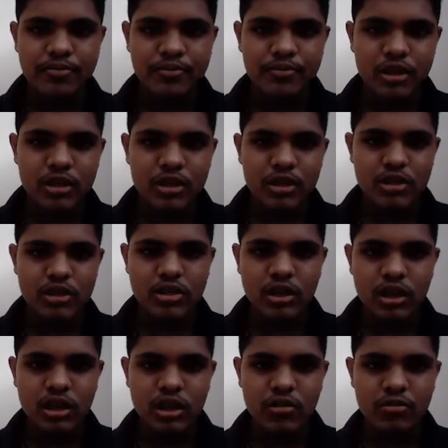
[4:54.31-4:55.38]
This is the
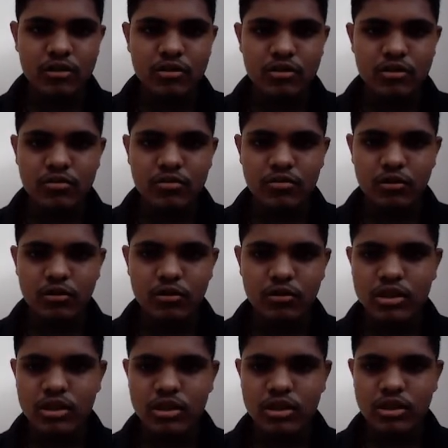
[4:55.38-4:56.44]
input voltage,
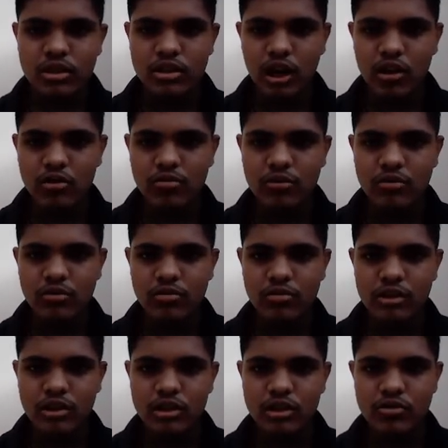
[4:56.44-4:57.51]
this is the output
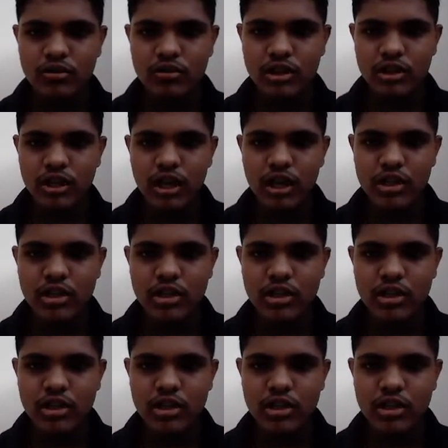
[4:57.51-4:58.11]
voltage we will get,